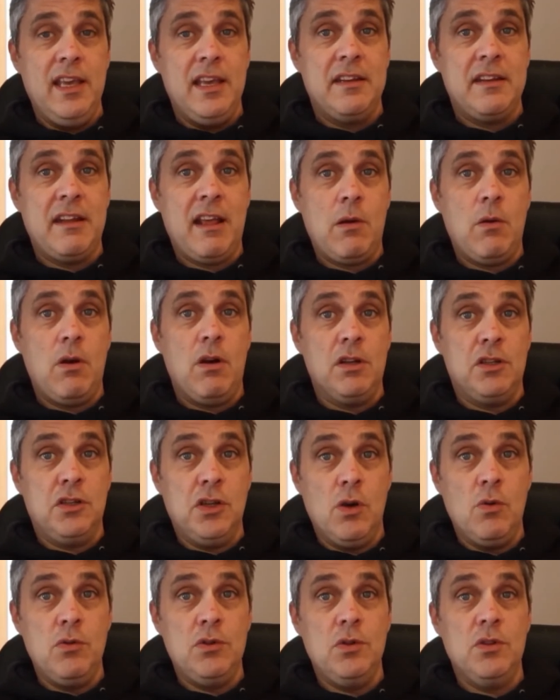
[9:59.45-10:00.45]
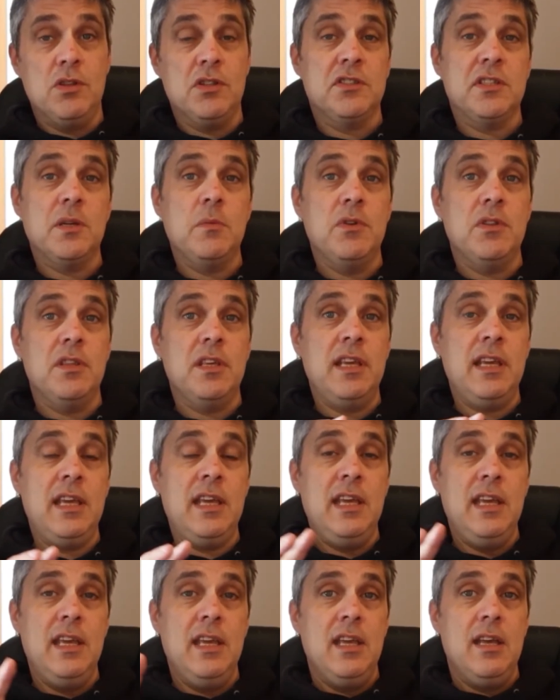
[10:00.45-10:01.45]
Now, I told you that some of
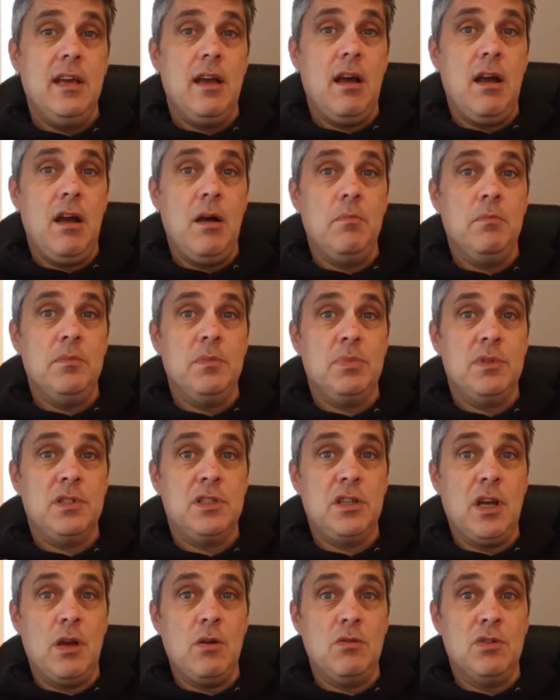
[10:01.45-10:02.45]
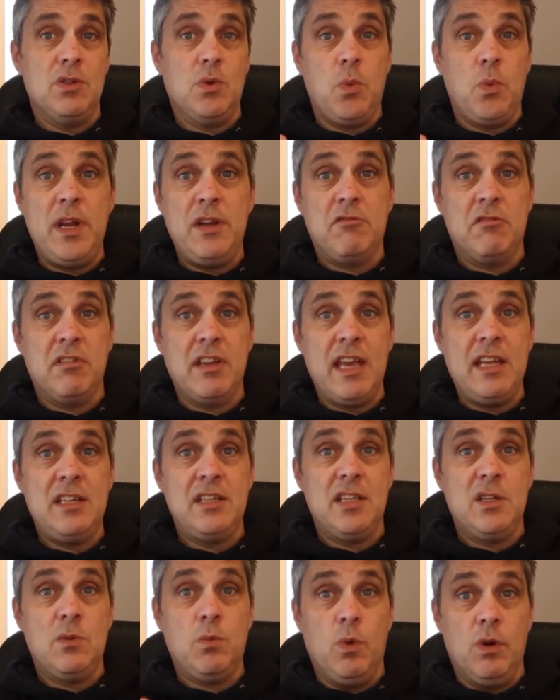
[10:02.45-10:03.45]
the um, stones that
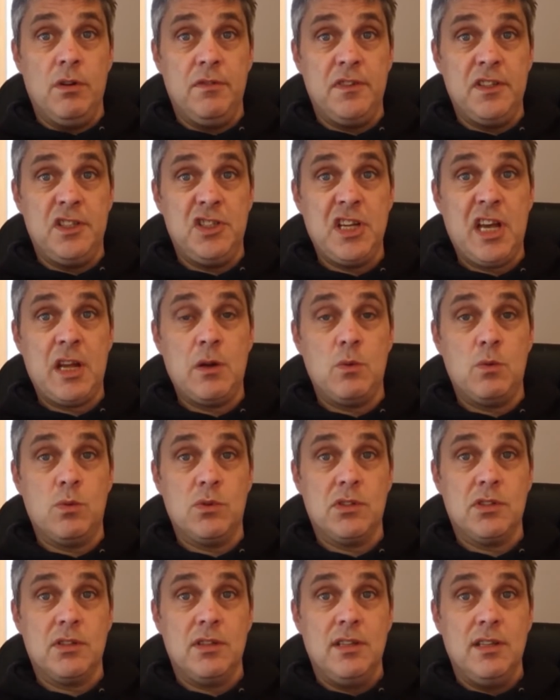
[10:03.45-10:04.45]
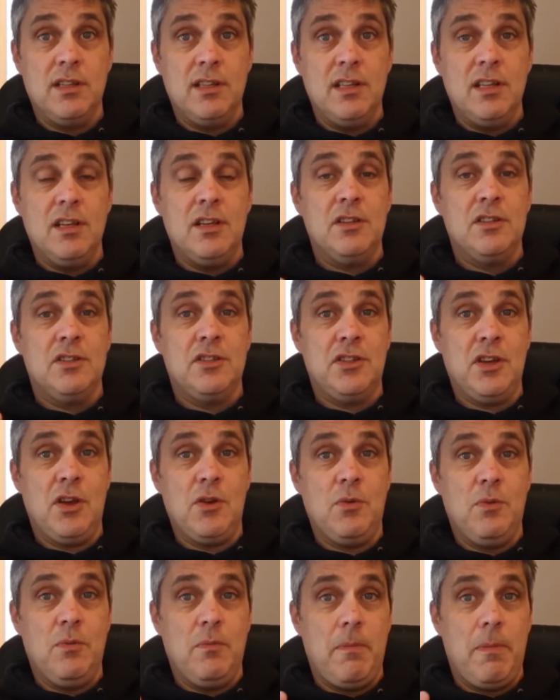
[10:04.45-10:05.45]
created were for channels.
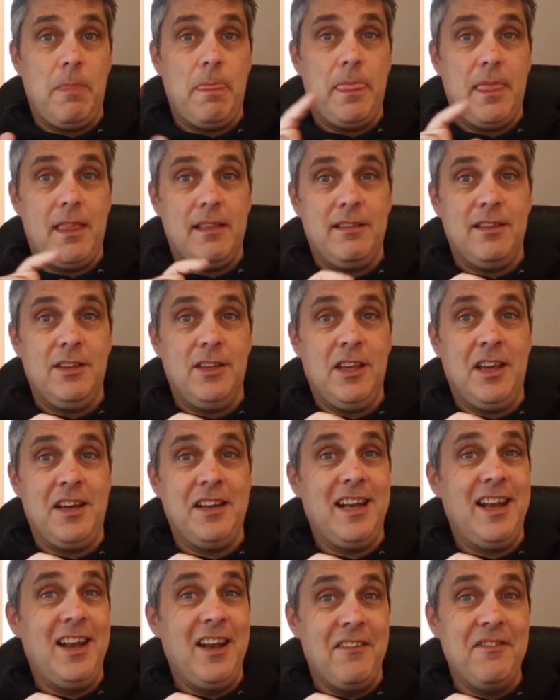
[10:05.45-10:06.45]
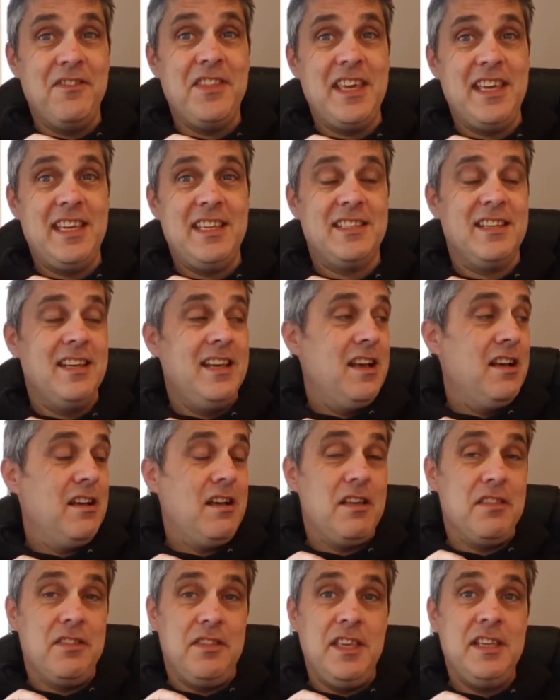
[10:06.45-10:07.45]
So, you're going to love these.
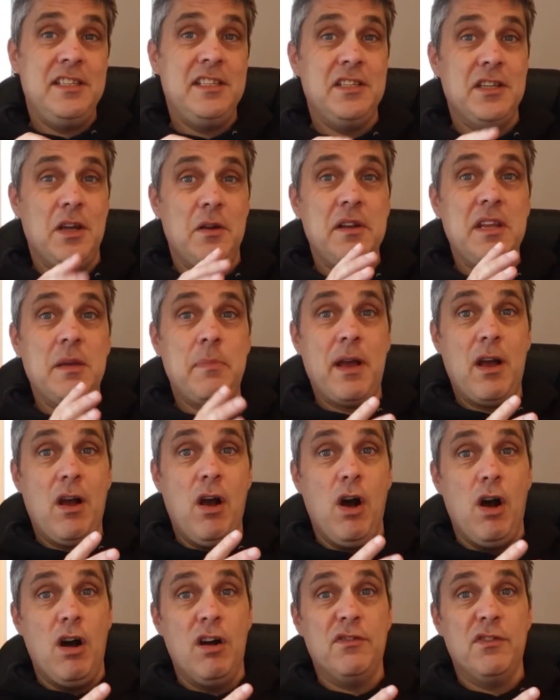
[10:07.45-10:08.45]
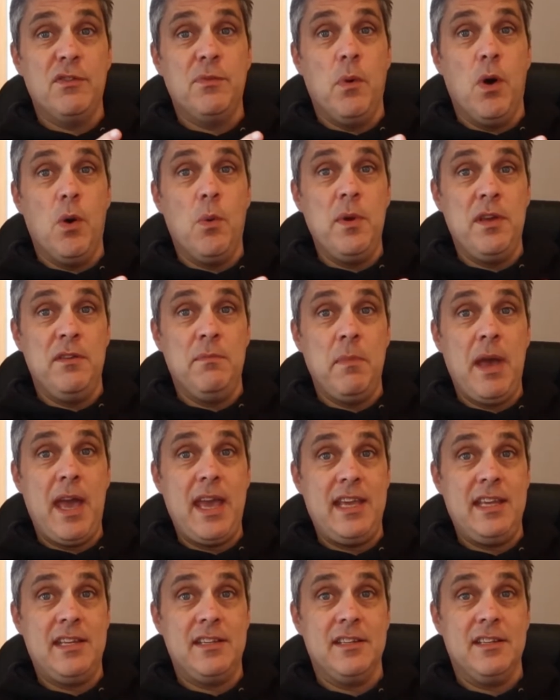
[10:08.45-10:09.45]
This is only about half of what we've
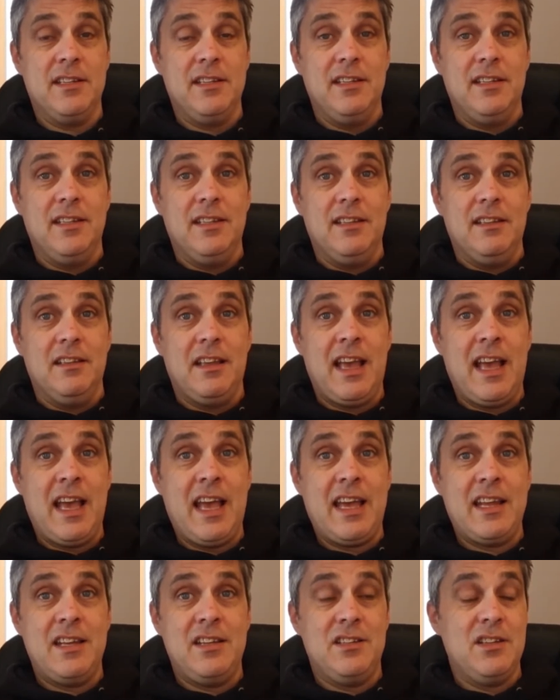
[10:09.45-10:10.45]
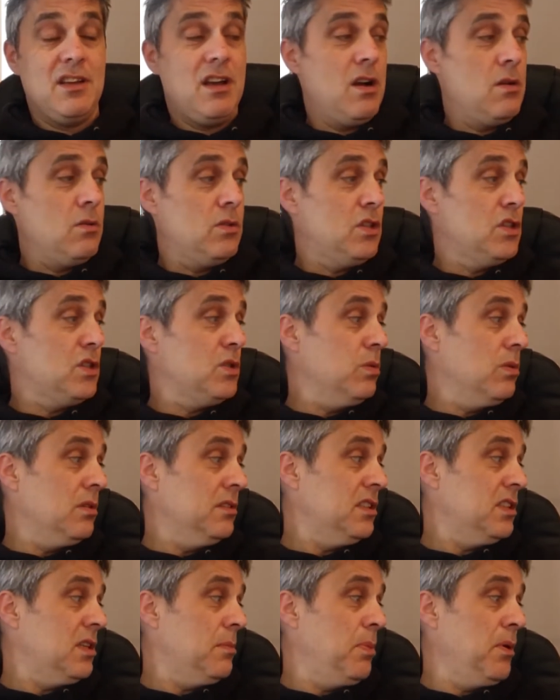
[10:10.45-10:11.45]
made. And I just
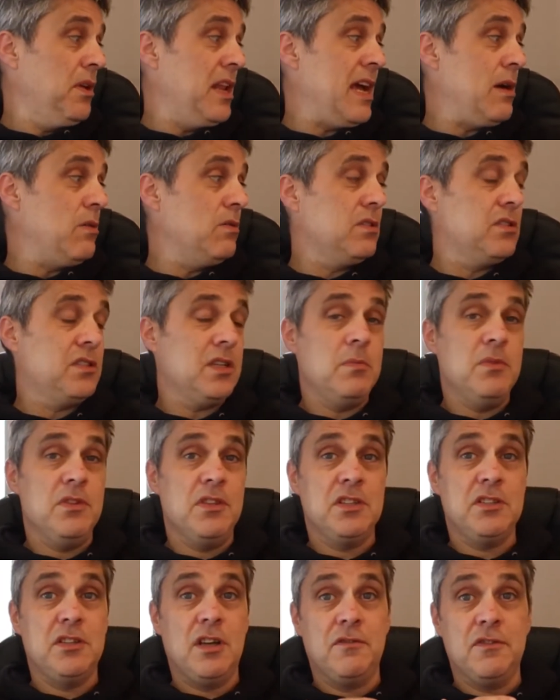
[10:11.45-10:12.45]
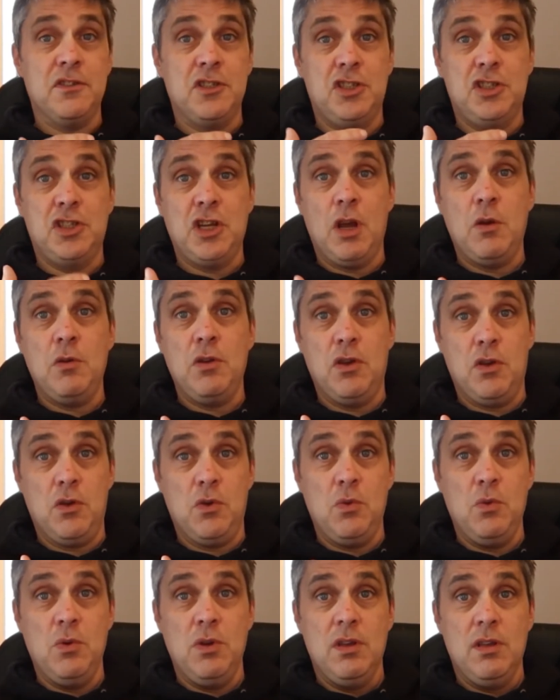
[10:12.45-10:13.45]
wanted to put out some of the stuff and show
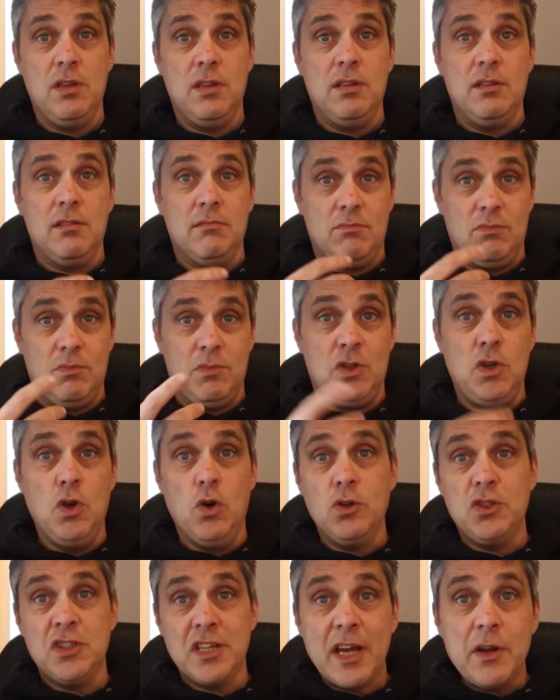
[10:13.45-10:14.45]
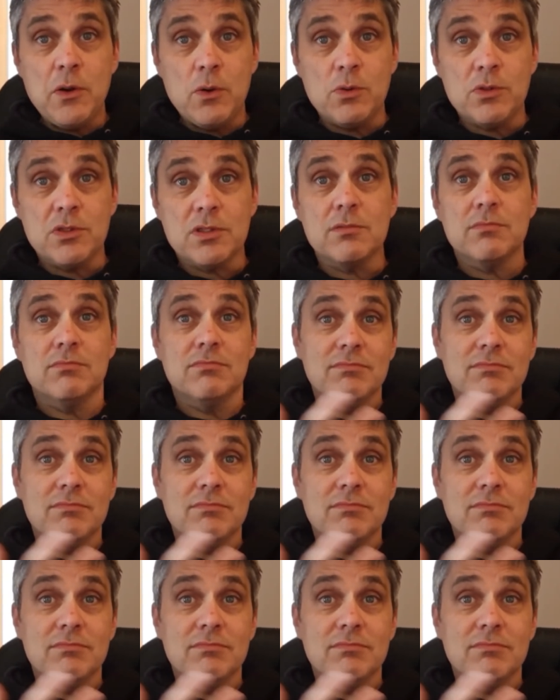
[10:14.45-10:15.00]
you your channels.